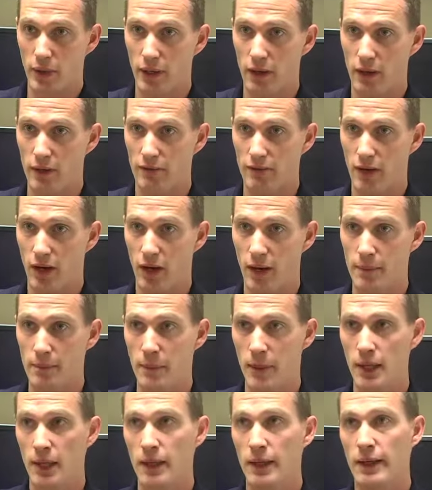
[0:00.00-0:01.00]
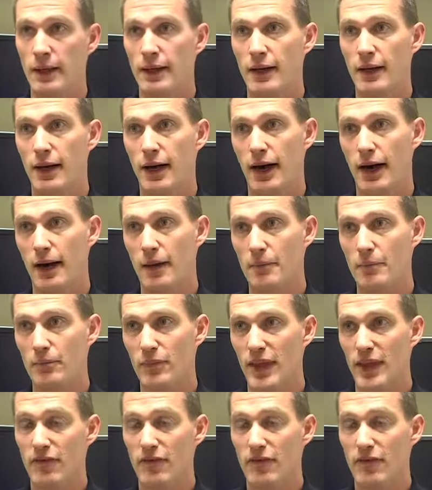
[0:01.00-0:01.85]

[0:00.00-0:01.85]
period of time.